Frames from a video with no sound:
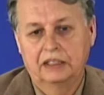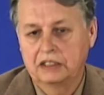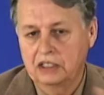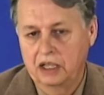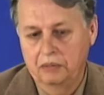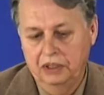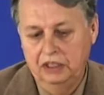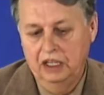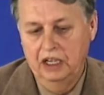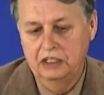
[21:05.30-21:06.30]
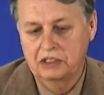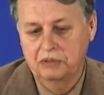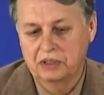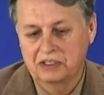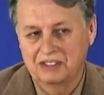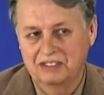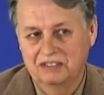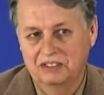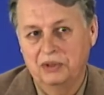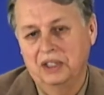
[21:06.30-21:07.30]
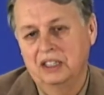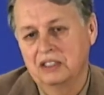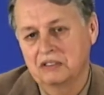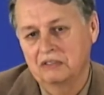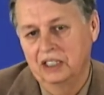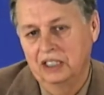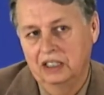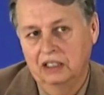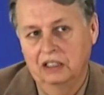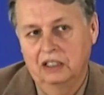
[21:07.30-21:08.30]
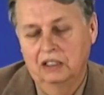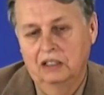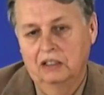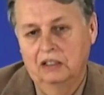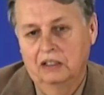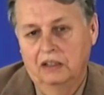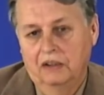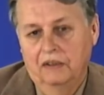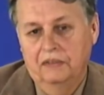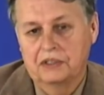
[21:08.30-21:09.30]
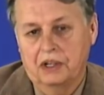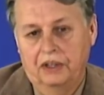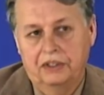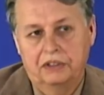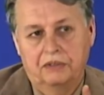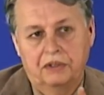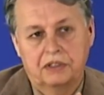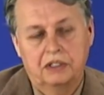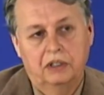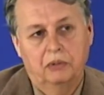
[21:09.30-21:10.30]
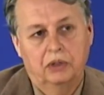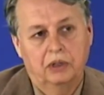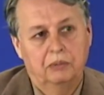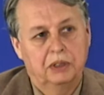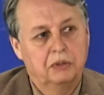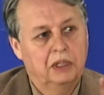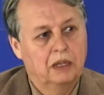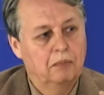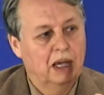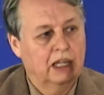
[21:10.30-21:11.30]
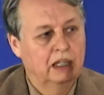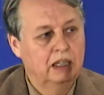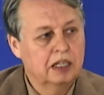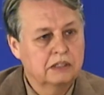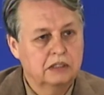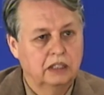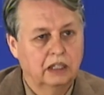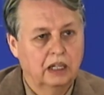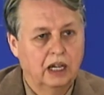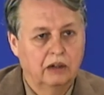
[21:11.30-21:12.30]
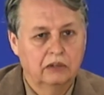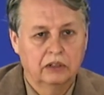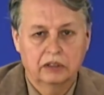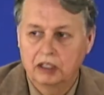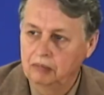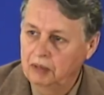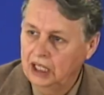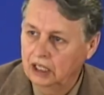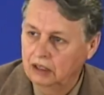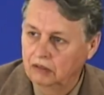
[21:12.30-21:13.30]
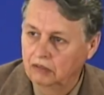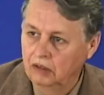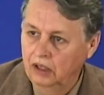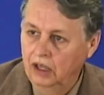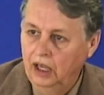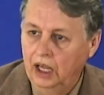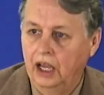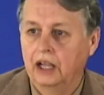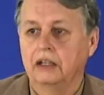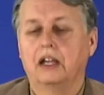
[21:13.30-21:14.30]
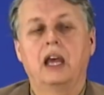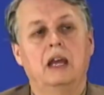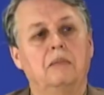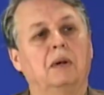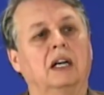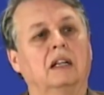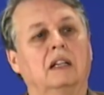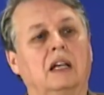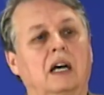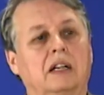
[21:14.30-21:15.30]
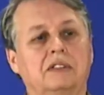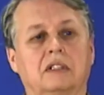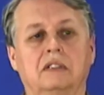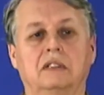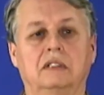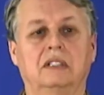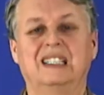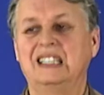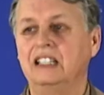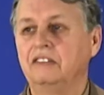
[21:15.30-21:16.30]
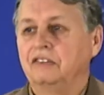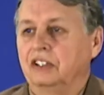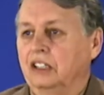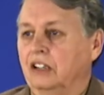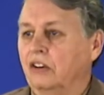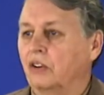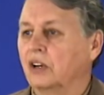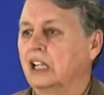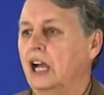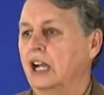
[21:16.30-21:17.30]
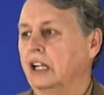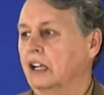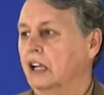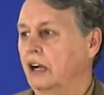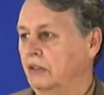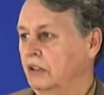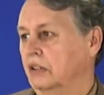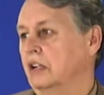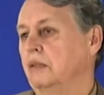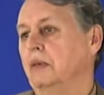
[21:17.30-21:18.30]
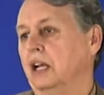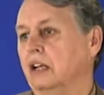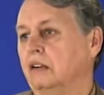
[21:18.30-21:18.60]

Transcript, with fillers: the time when Yeats was doing his writing, there's all the difference in the world between a mechanistic outlook on man and a biological, living, organic outlook on man.